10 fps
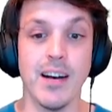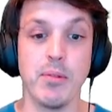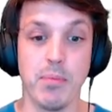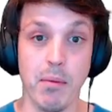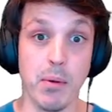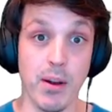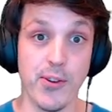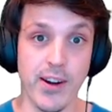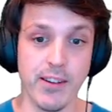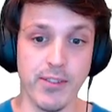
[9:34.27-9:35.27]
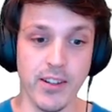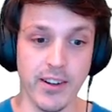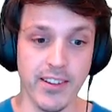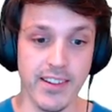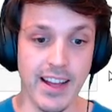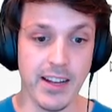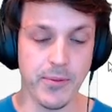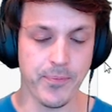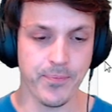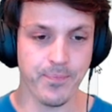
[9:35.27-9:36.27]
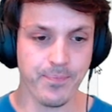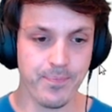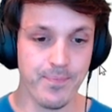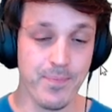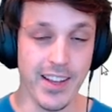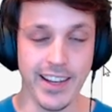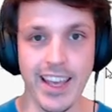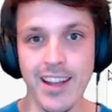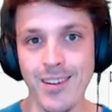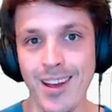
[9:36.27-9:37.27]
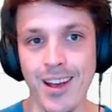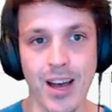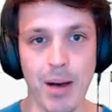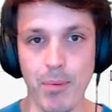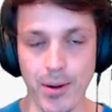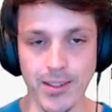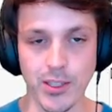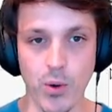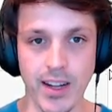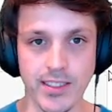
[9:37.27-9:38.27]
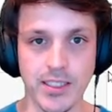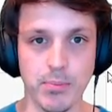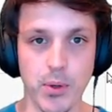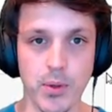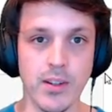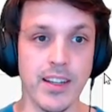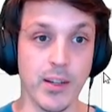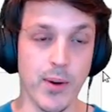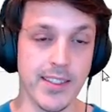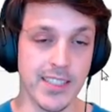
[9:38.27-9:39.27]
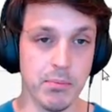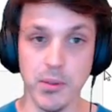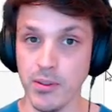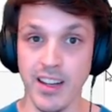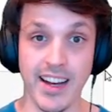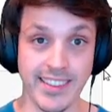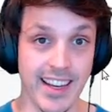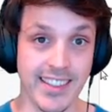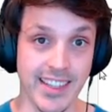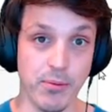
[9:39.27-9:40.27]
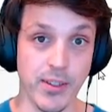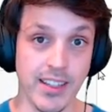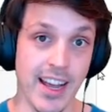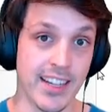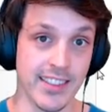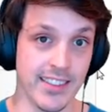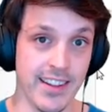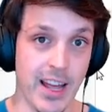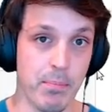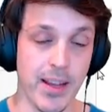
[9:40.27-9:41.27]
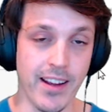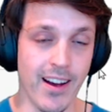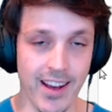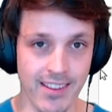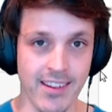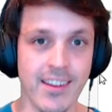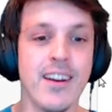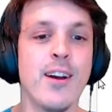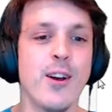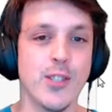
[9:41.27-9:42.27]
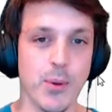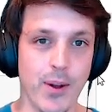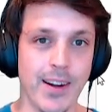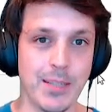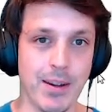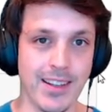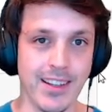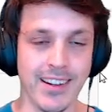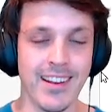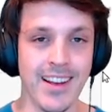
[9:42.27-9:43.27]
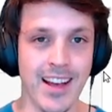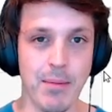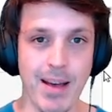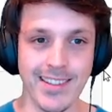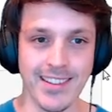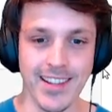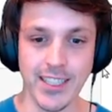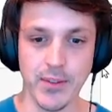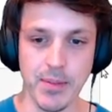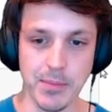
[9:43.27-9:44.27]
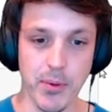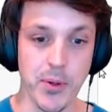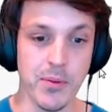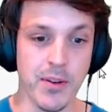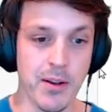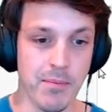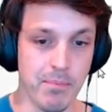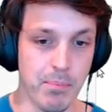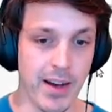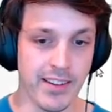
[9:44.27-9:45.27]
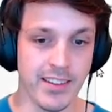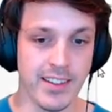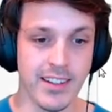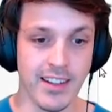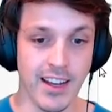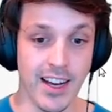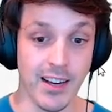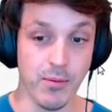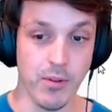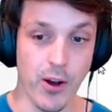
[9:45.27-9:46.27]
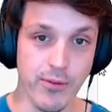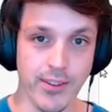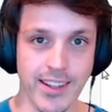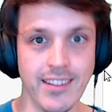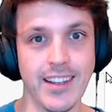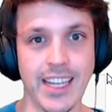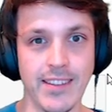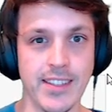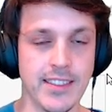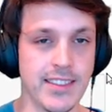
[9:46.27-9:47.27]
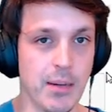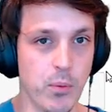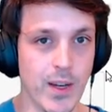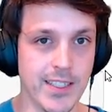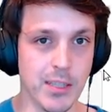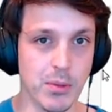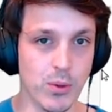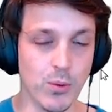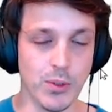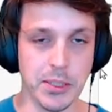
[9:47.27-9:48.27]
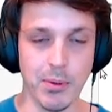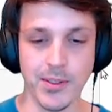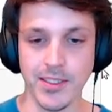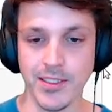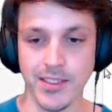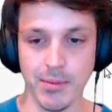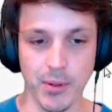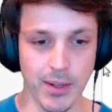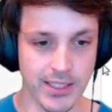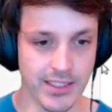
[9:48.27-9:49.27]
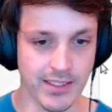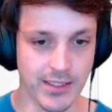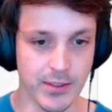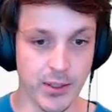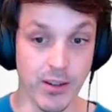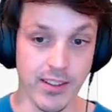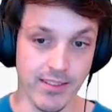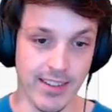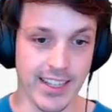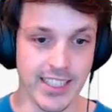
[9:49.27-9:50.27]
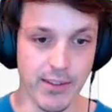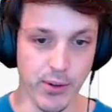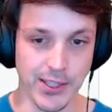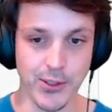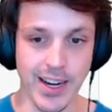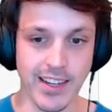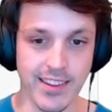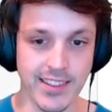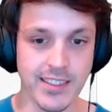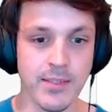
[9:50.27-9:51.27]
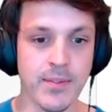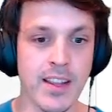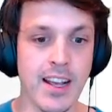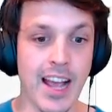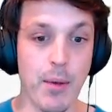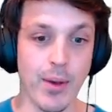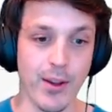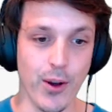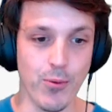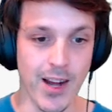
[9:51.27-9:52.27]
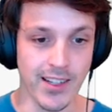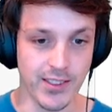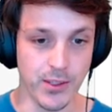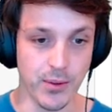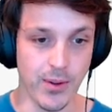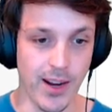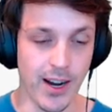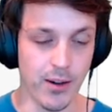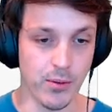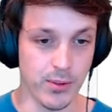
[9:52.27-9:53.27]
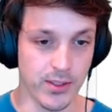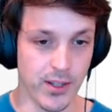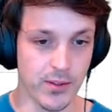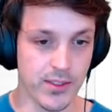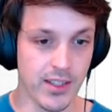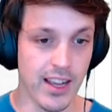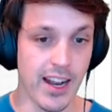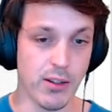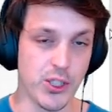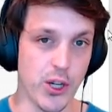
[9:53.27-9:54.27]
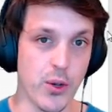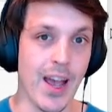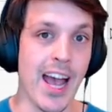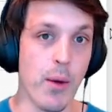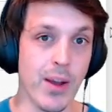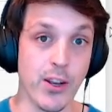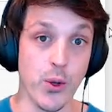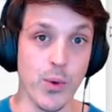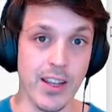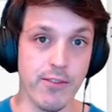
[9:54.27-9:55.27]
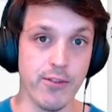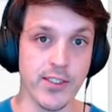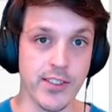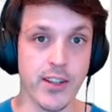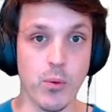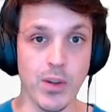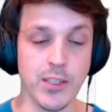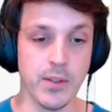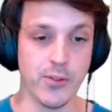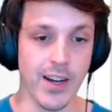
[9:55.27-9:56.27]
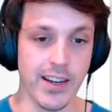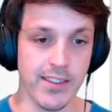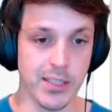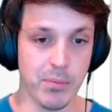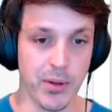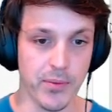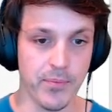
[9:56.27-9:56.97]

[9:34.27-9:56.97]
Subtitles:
You probably want to train it for longer than that. Again, our model is quite small and quite simple. Our data set really actually isn't that big either. So we're not expecting amazing things from this model, but hopefully it gives us some reasonable responses to some questions. So like I said, I've already trained this, and we can go right to our results, and I'll show you how we get to inference once we've trained this model.